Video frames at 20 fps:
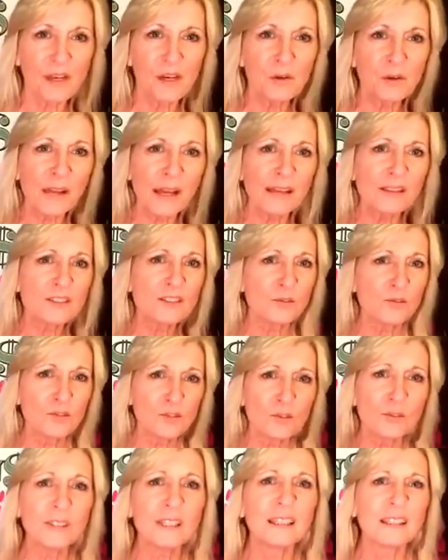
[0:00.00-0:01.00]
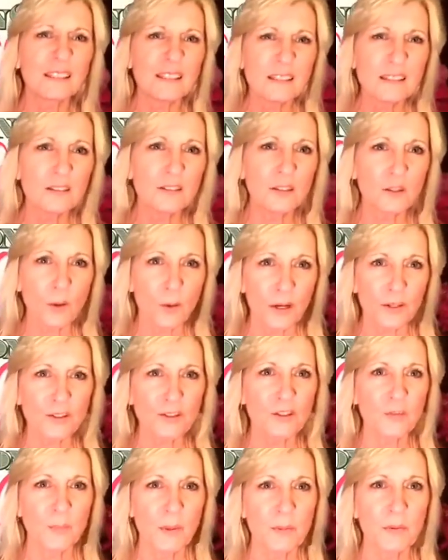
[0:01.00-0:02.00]
Okay, so tune and listen to the
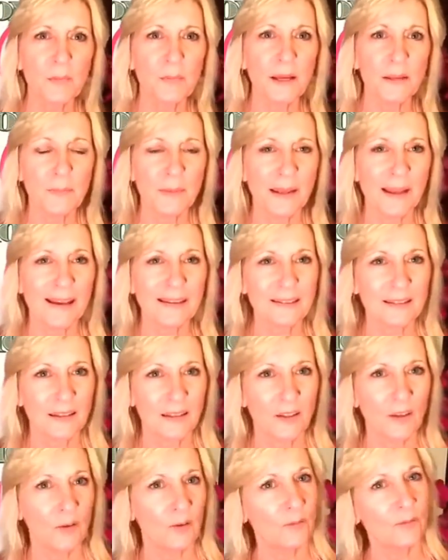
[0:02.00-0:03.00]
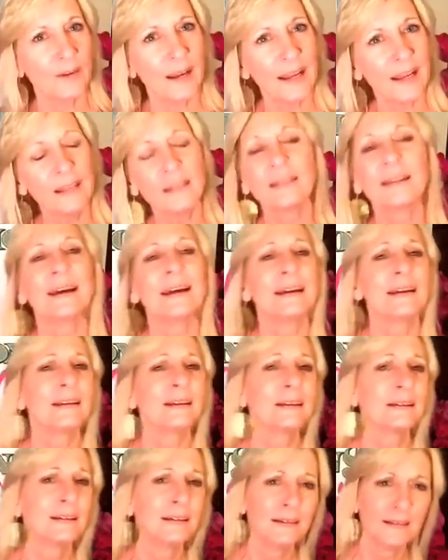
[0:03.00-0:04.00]
questions people might be asking you, right? Like,